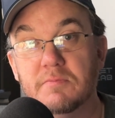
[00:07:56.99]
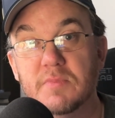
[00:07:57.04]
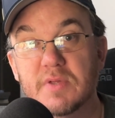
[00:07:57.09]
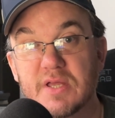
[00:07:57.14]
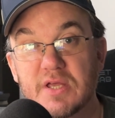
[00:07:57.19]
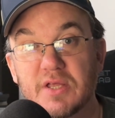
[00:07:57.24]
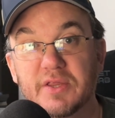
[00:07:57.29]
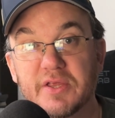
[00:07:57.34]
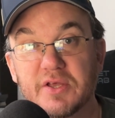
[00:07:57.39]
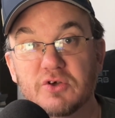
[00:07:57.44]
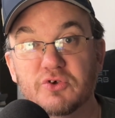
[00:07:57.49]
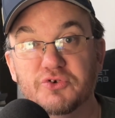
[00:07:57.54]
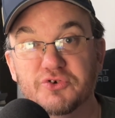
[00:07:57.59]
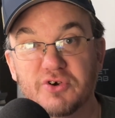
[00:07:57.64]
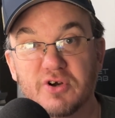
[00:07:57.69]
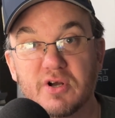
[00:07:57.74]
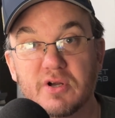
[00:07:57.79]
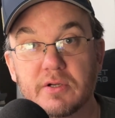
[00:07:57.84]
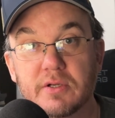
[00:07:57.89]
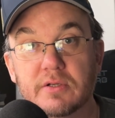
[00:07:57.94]
illegal
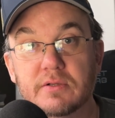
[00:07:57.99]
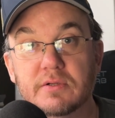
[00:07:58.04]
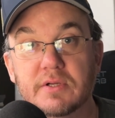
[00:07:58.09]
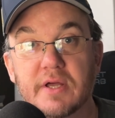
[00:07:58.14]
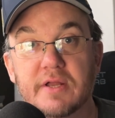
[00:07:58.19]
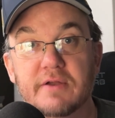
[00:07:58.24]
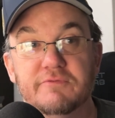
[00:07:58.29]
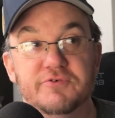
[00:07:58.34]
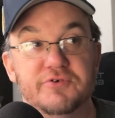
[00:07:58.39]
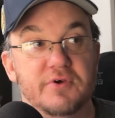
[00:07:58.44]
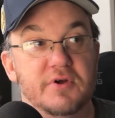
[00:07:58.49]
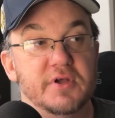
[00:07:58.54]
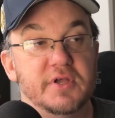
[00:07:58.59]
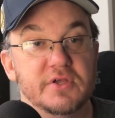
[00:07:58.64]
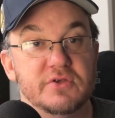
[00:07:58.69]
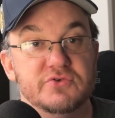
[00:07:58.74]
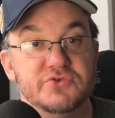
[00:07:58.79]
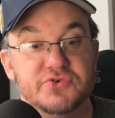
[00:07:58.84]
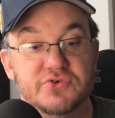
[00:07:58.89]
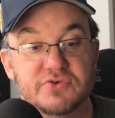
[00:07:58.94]
drug
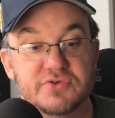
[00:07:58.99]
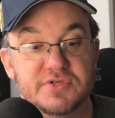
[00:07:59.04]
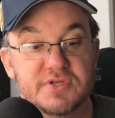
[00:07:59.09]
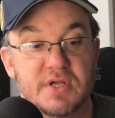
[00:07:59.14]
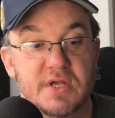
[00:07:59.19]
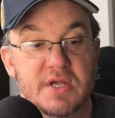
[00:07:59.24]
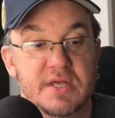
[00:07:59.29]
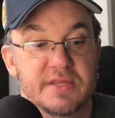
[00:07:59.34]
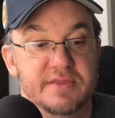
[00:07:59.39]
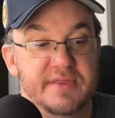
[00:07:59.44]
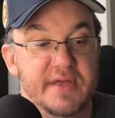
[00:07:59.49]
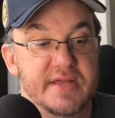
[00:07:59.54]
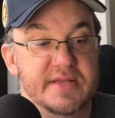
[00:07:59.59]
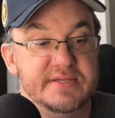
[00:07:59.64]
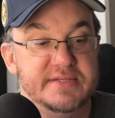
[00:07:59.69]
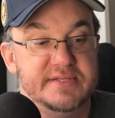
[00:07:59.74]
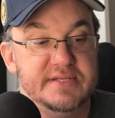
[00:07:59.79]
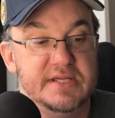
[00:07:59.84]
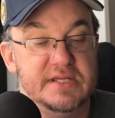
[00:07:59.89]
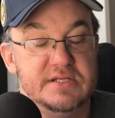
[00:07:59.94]
users, they
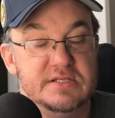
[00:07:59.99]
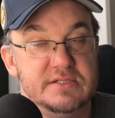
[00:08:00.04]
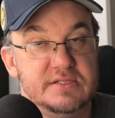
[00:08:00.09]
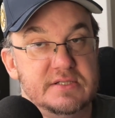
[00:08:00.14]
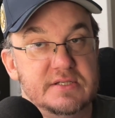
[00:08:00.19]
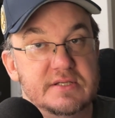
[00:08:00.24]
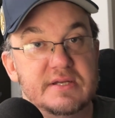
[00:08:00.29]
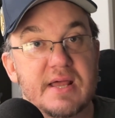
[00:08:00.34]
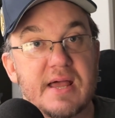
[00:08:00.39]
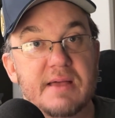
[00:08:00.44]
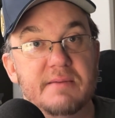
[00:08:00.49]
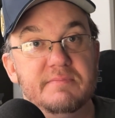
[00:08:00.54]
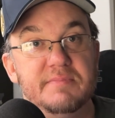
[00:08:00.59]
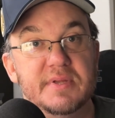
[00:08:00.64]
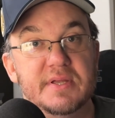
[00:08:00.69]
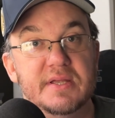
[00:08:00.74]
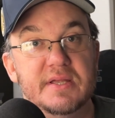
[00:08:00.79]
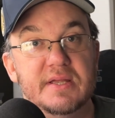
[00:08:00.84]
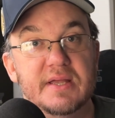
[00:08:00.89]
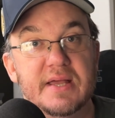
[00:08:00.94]
tend to not
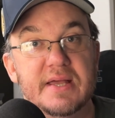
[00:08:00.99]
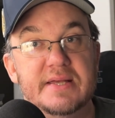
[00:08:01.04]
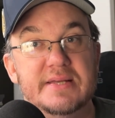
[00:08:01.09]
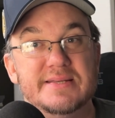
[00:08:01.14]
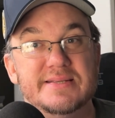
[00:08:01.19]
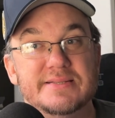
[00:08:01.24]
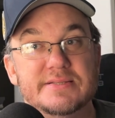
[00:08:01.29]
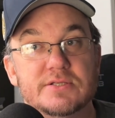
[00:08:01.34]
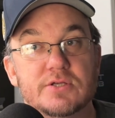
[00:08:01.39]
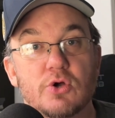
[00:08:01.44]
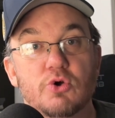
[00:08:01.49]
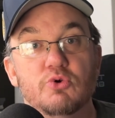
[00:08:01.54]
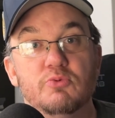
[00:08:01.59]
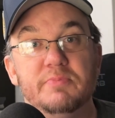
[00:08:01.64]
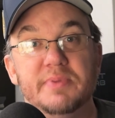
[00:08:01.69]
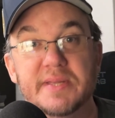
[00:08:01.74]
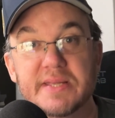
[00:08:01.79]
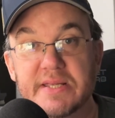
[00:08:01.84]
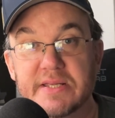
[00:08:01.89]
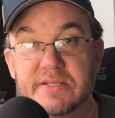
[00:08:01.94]
be as
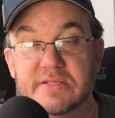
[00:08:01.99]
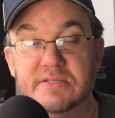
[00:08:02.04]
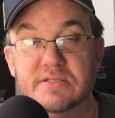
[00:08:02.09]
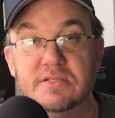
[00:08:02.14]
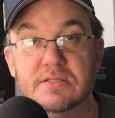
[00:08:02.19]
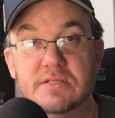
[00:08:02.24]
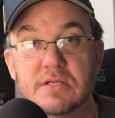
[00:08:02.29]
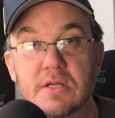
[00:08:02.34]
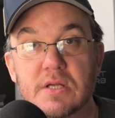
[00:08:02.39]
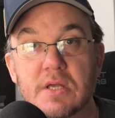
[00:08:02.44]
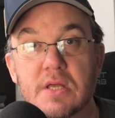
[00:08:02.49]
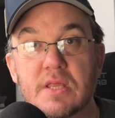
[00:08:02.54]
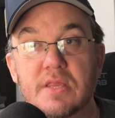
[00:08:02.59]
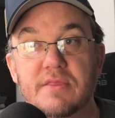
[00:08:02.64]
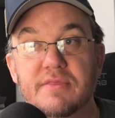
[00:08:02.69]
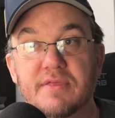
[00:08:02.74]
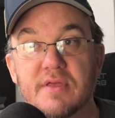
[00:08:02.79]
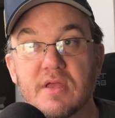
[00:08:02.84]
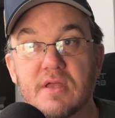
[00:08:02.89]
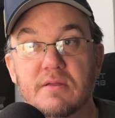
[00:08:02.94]
obese
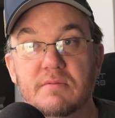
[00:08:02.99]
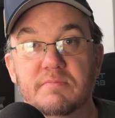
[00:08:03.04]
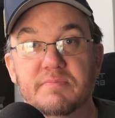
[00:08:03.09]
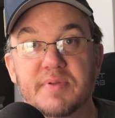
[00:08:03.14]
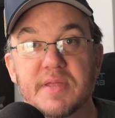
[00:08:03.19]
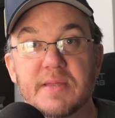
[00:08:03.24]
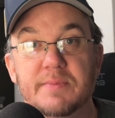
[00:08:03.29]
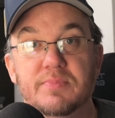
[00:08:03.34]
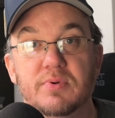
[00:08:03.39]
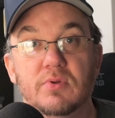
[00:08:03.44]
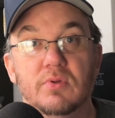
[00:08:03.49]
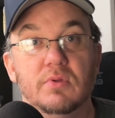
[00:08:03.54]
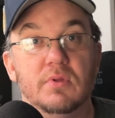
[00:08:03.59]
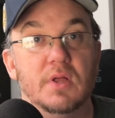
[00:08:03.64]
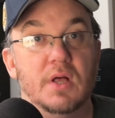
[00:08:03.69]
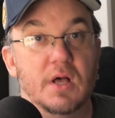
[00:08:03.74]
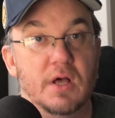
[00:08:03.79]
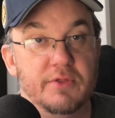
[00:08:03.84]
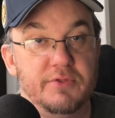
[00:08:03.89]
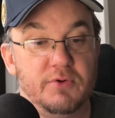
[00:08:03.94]
than people
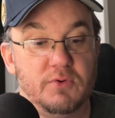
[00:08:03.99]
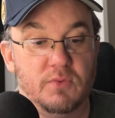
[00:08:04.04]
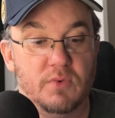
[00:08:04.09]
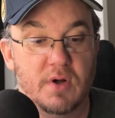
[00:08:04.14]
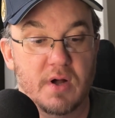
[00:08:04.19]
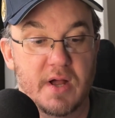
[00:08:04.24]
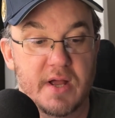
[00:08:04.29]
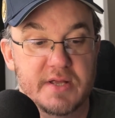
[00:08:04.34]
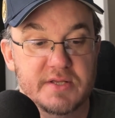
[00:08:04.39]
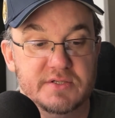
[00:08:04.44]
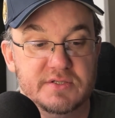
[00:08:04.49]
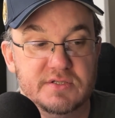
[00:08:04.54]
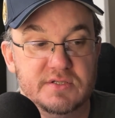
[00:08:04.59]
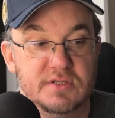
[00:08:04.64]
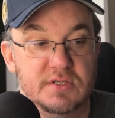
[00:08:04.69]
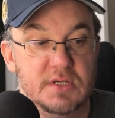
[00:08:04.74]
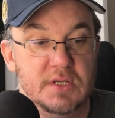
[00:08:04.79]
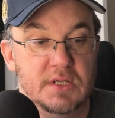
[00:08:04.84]
otherwise.